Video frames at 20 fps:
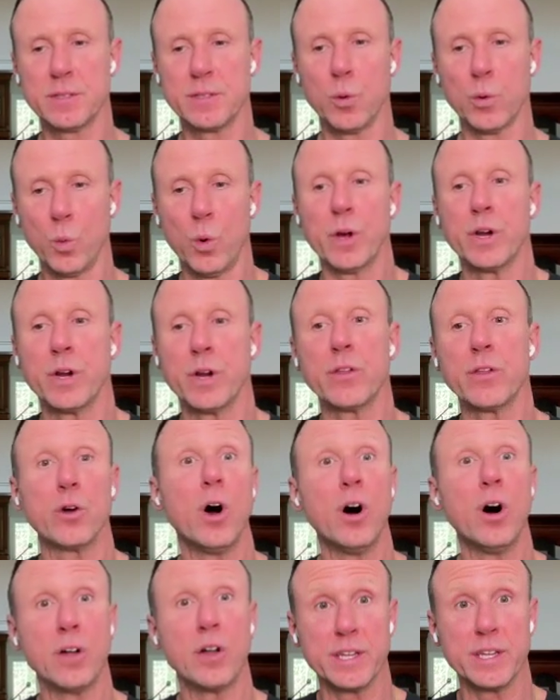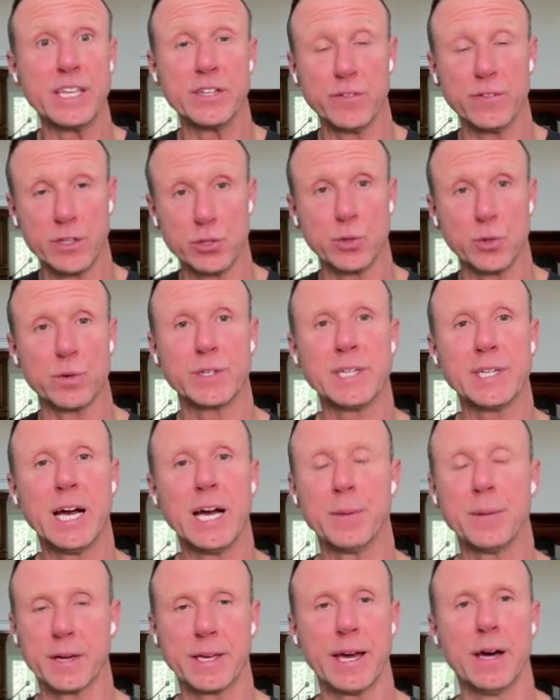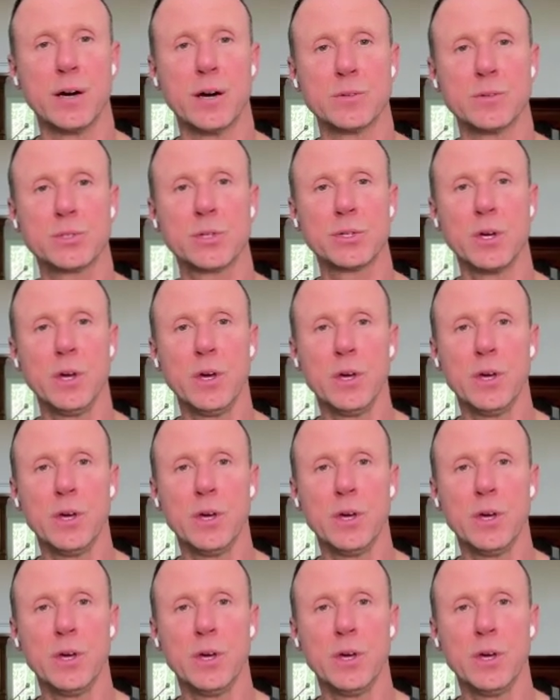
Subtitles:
one another on individual retirement accounts.